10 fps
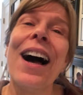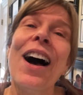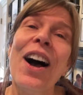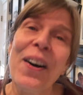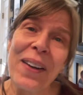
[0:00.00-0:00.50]

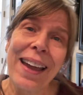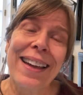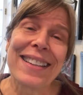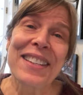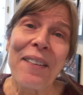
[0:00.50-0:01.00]

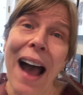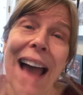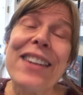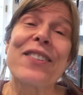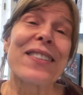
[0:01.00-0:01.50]
Okay, so I
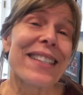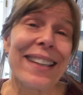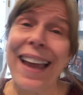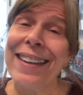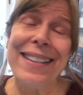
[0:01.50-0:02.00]
don't see
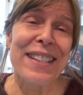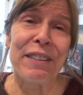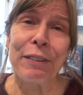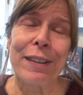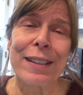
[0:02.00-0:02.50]
any
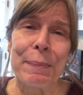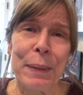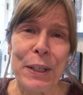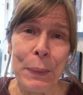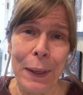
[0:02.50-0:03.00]
difference
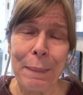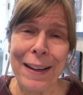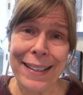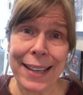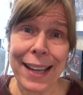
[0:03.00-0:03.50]
between
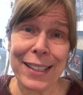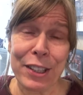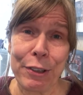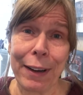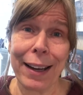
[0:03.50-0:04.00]
my test
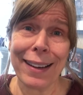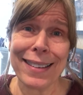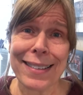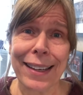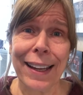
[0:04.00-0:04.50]

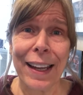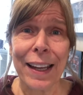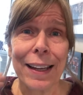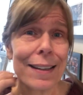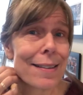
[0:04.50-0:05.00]
strand
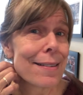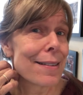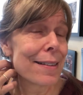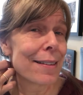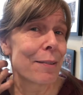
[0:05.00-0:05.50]
and
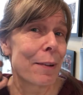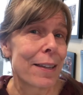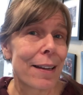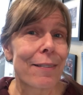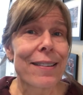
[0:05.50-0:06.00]
the one
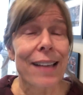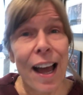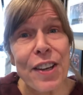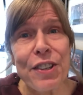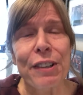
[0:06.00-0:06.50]
that was
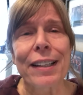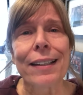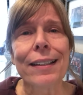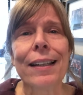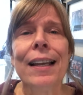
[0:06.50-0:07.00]

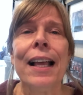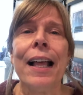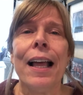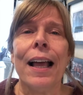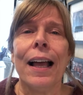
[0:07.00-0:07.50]
untreated.
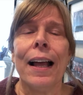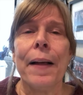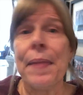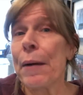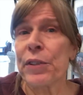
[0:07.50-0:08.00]

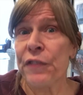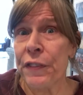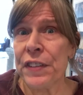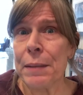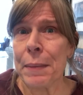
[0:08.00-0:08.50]
And that was
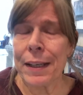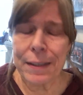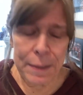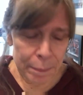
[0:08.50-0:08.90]
15 minutes.